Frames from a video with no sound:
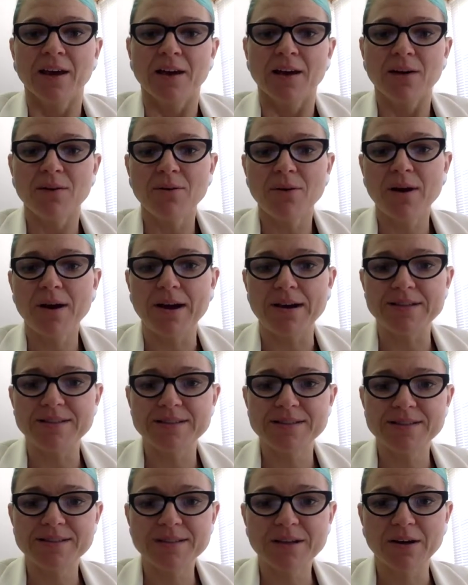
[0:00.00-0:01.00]
All right,
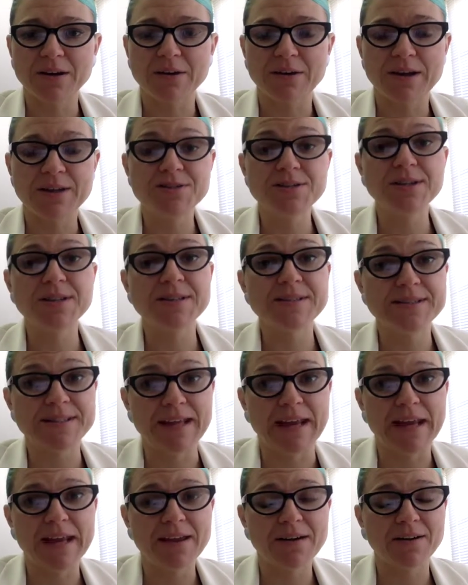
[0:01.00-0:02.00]
so as you can
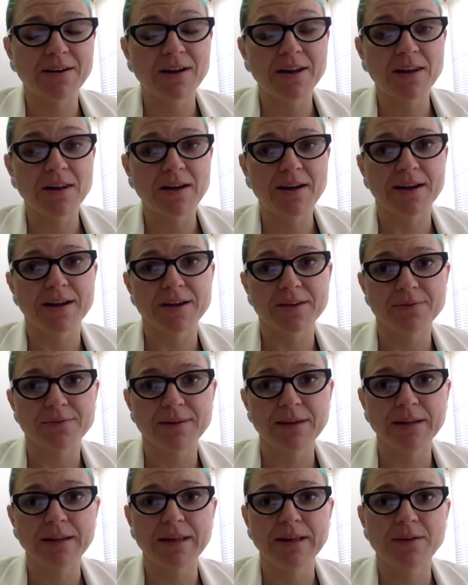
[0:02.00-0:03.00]
see, I like
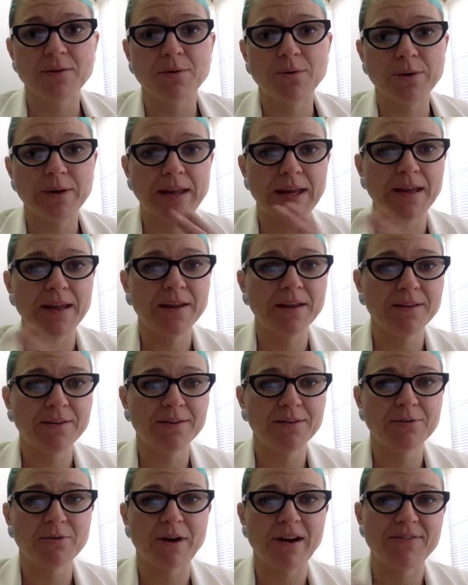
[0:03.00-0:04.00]
really corny
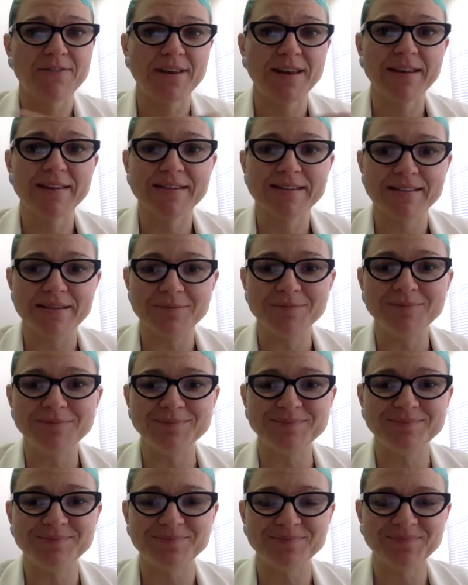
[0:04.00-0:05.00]
graphics.
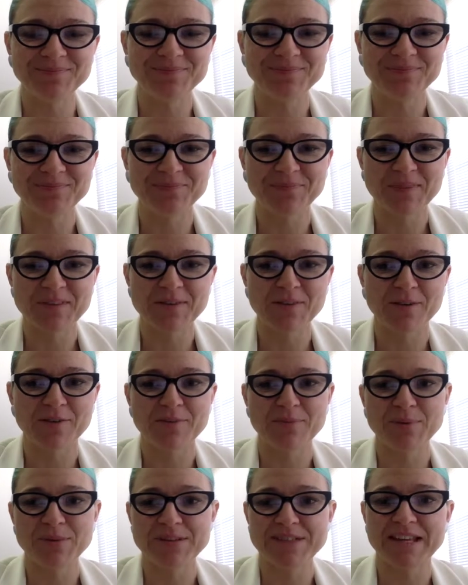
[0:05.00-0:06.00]
So
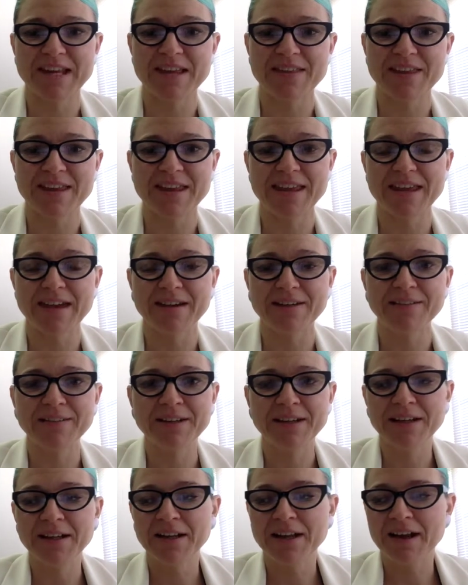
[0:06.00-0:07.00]
I've put together here
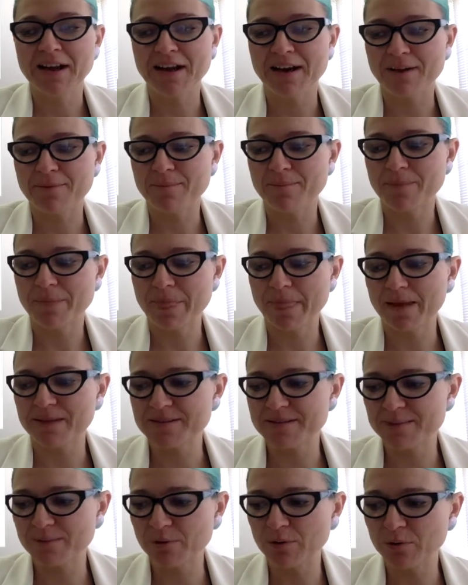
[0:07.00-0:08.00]
a
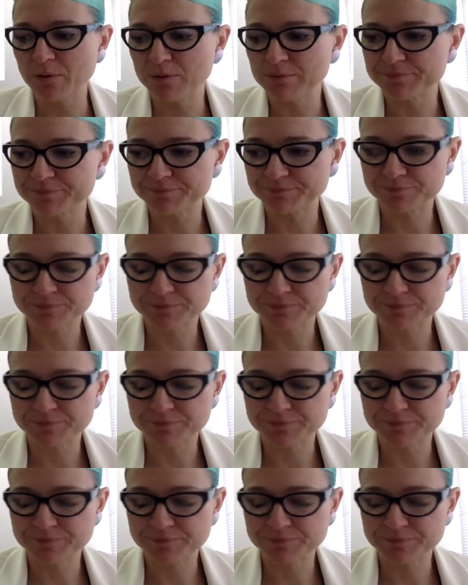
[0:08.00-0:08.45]
small